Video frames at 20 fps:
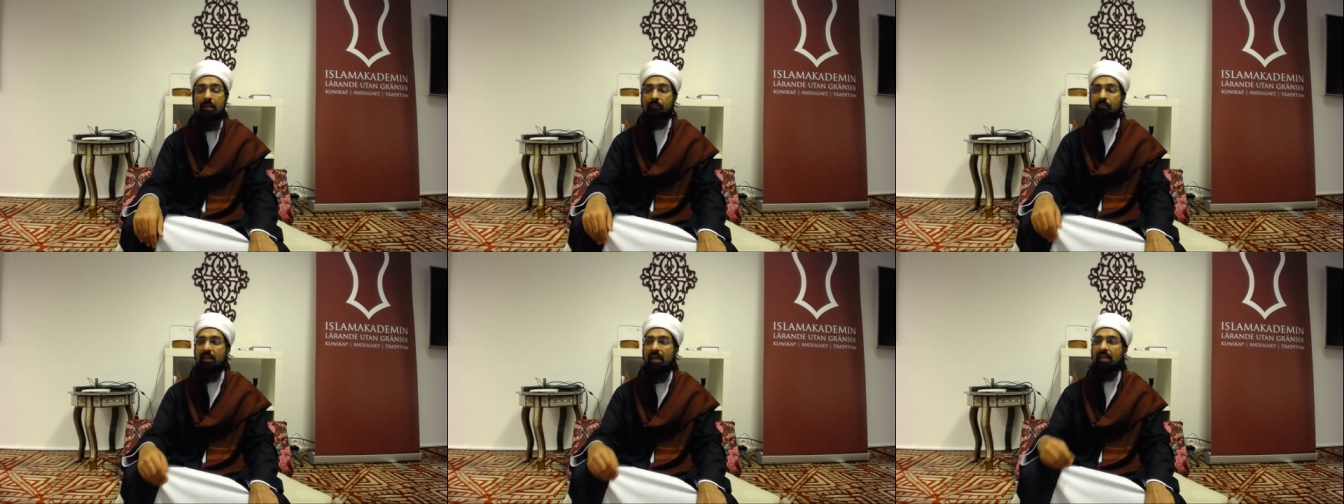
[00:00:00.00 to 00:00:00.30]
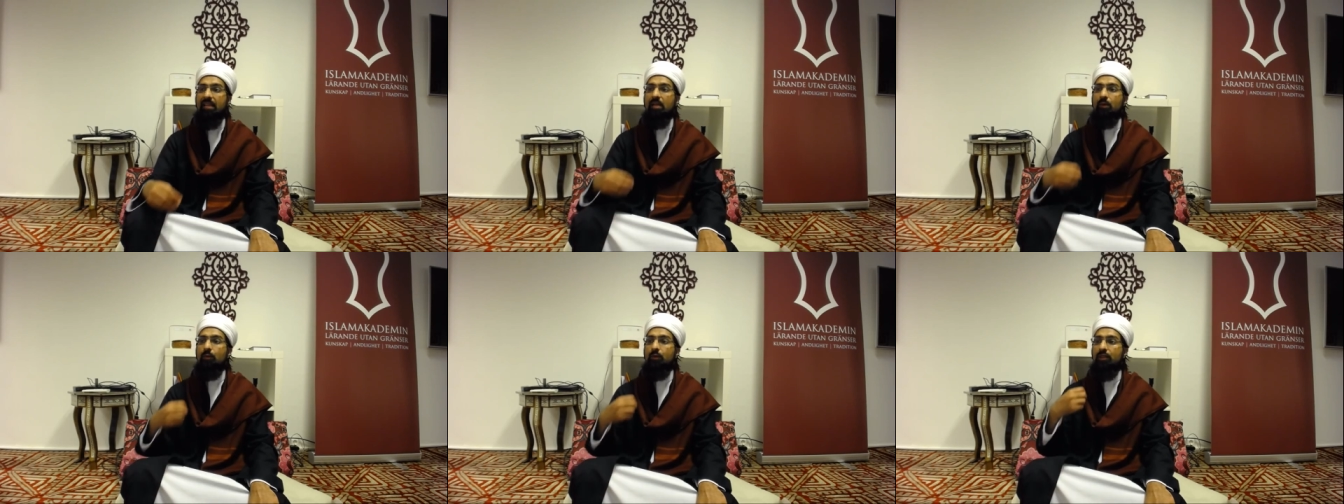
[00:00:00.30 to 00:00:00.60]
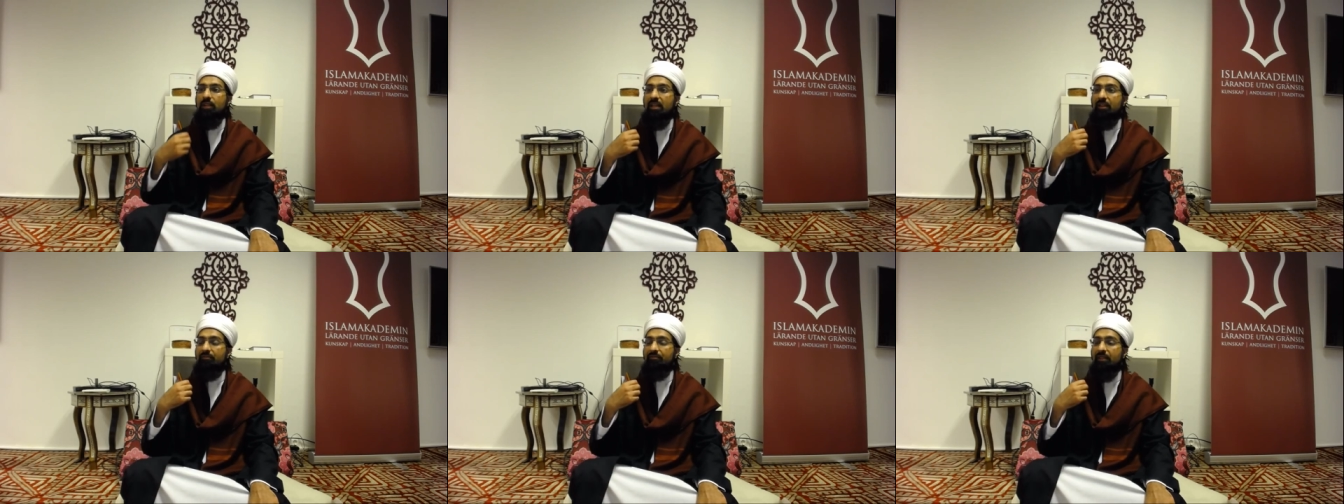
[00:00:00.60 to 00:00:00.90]
and he would
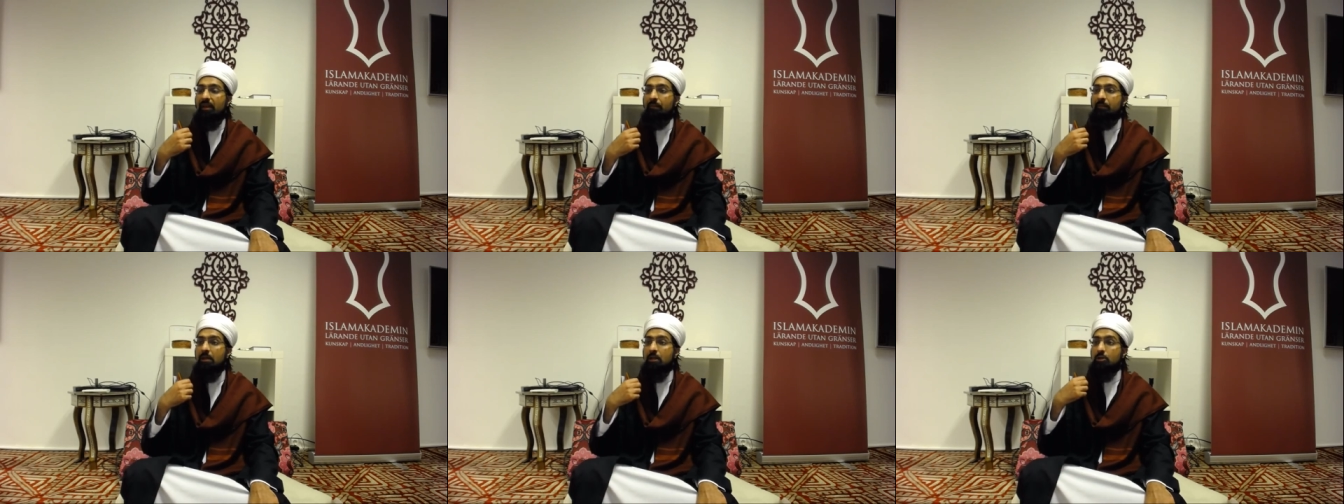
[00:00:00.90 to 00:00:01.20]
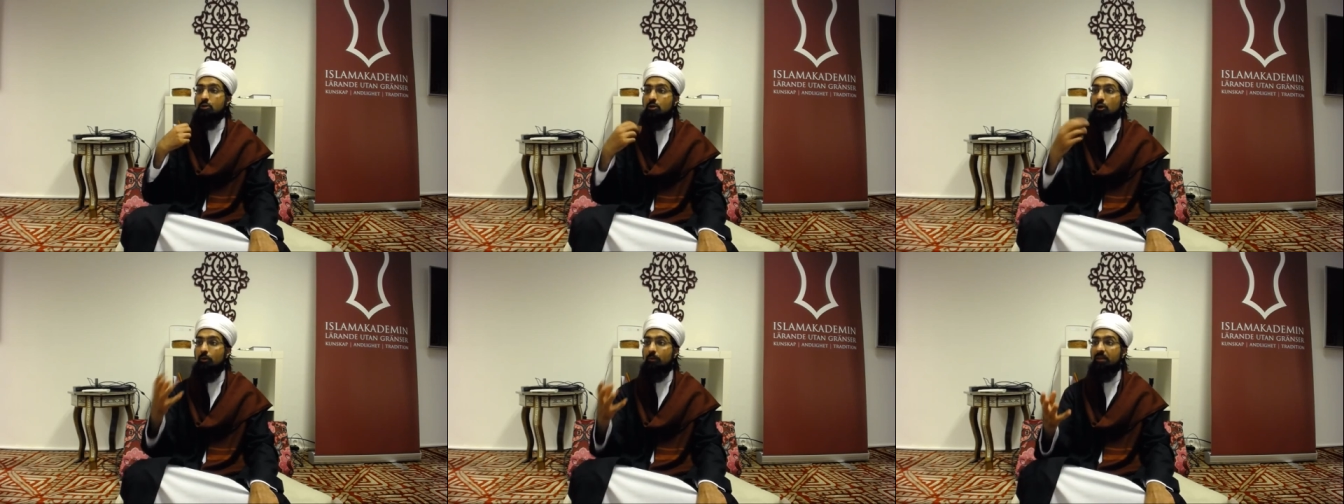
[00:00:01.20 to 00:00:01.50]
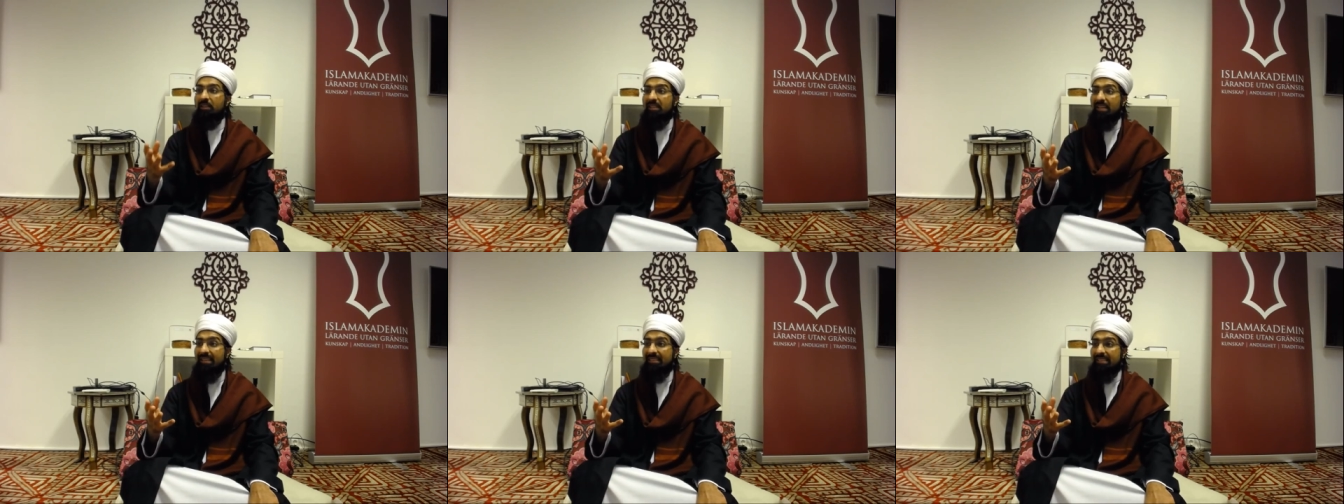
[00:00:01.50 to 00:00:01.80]
give them so
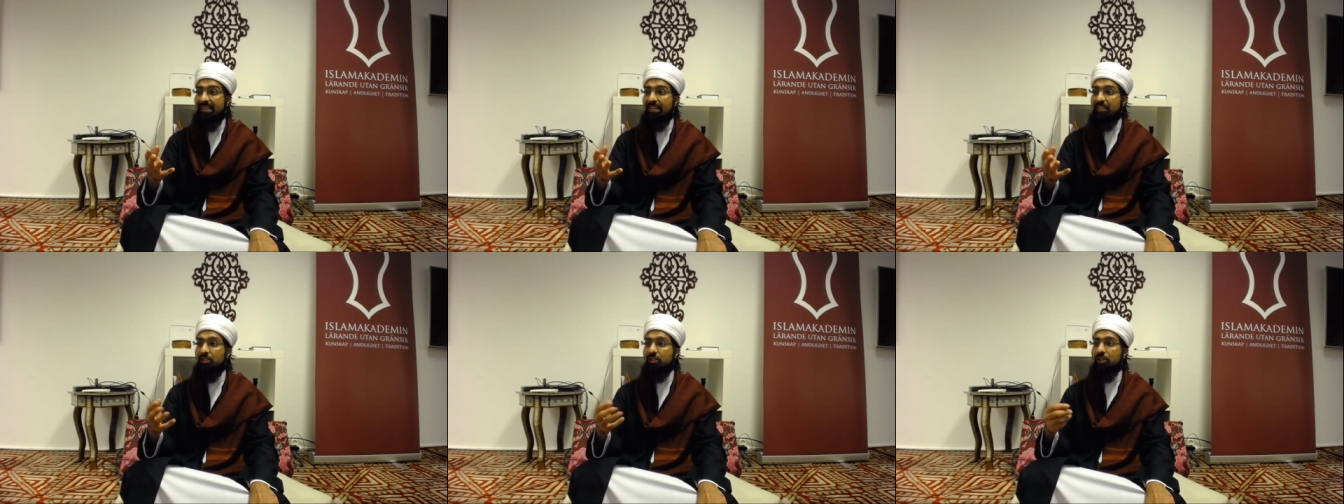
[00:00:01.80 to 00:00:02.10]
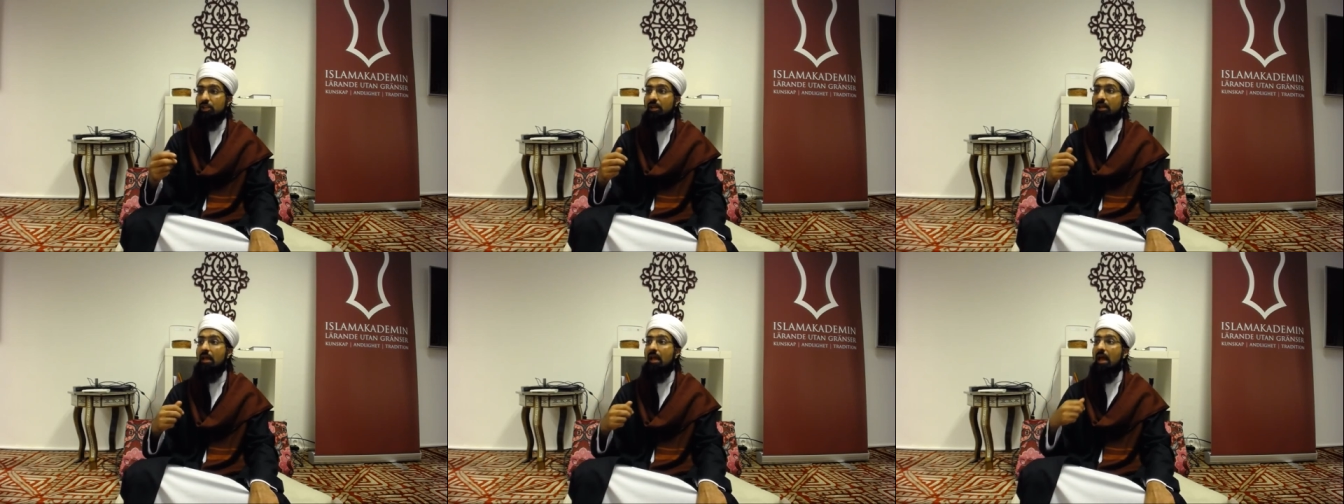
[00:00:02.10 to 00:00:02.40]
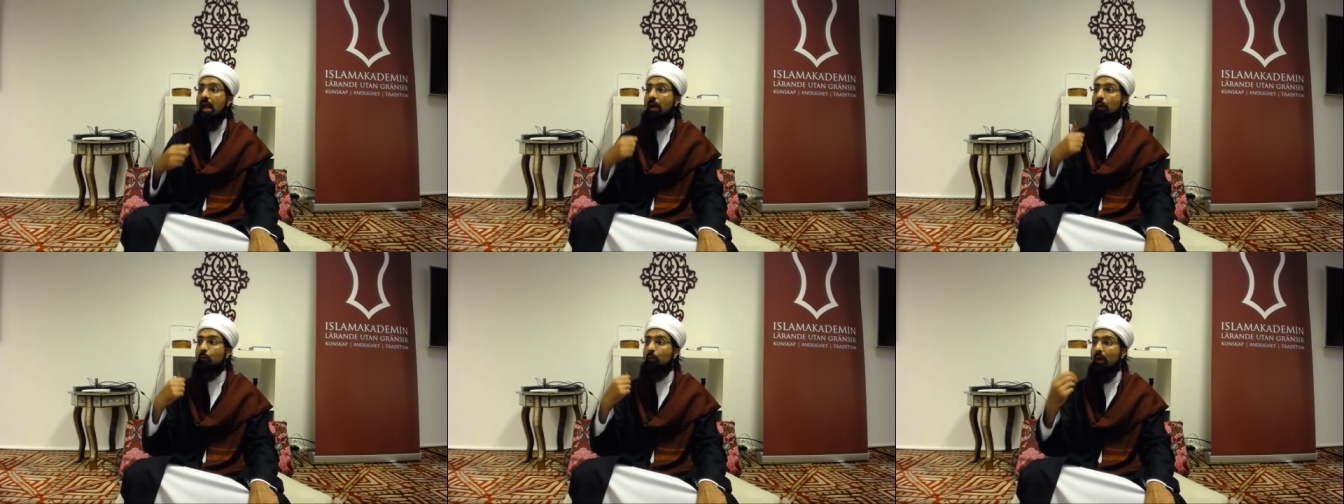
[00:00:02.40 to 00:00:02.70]
much attention
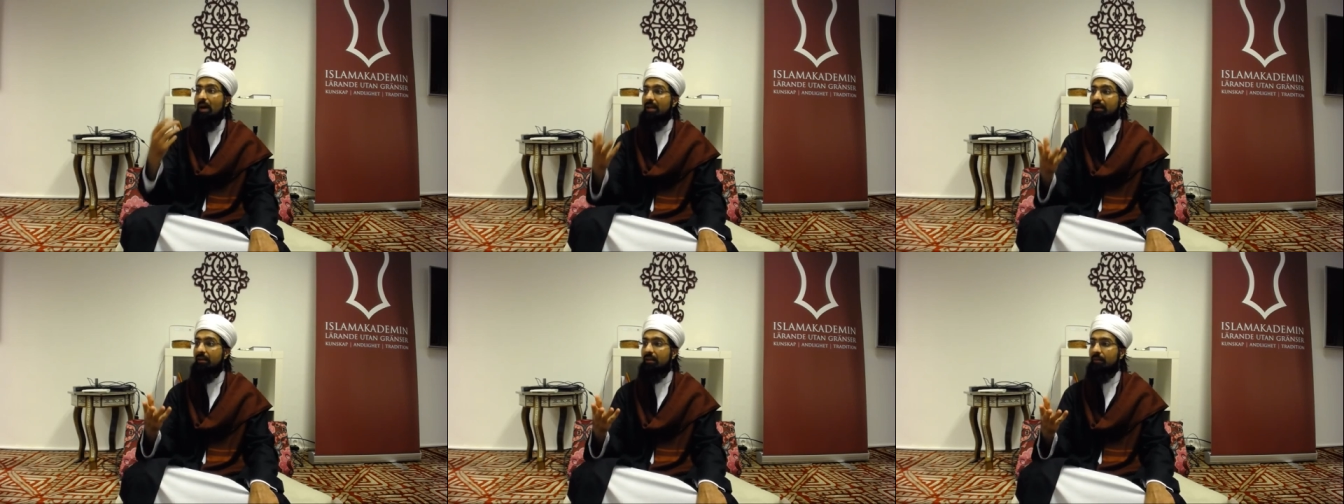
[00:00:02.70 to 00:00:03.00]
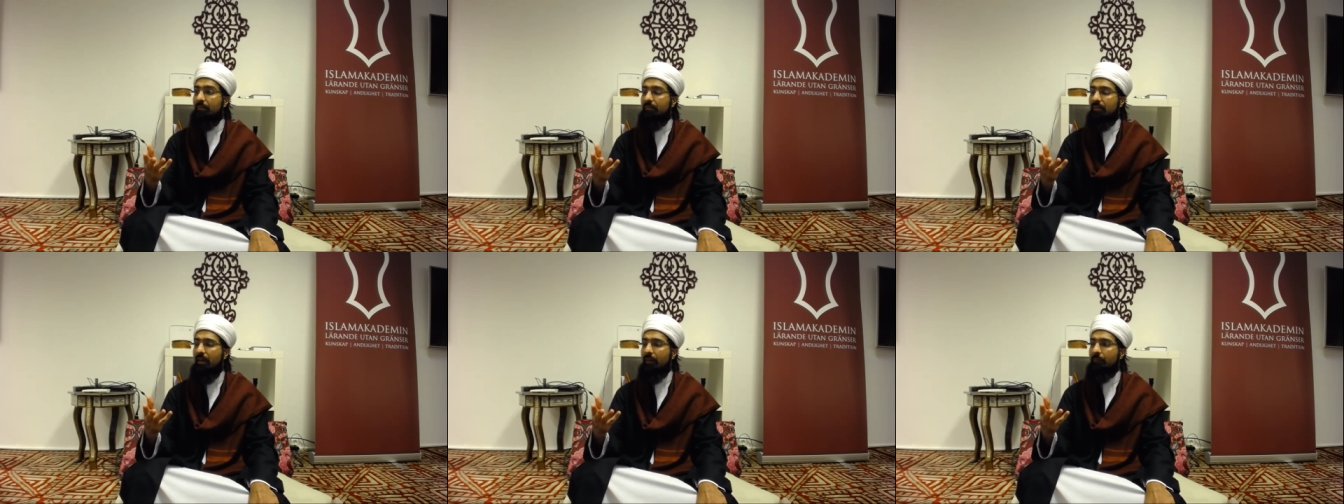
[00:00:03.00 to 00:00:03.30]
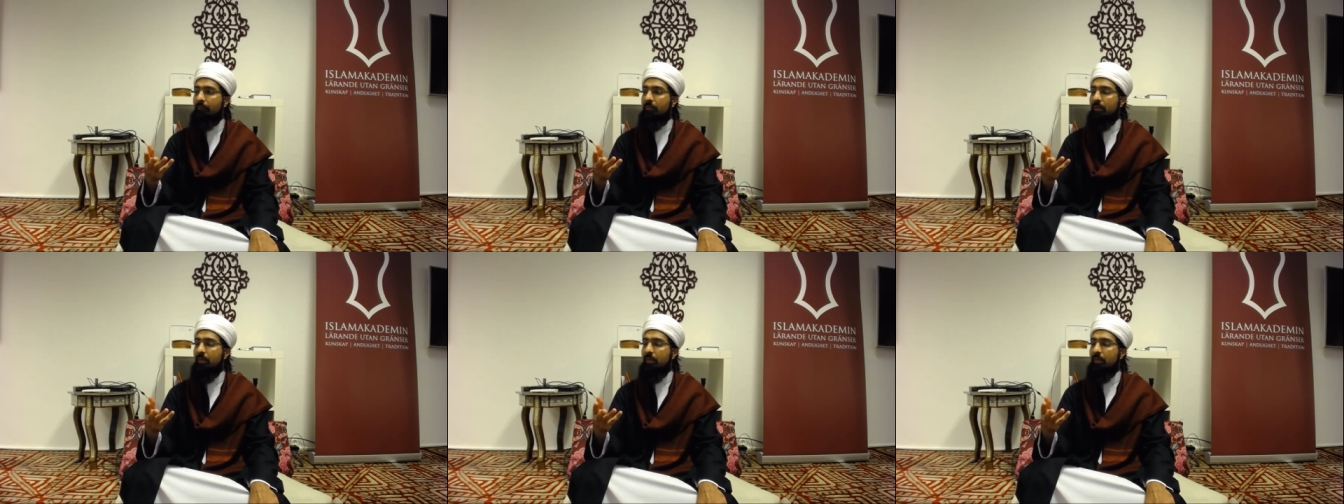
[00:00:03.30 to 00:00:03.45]
and welcome them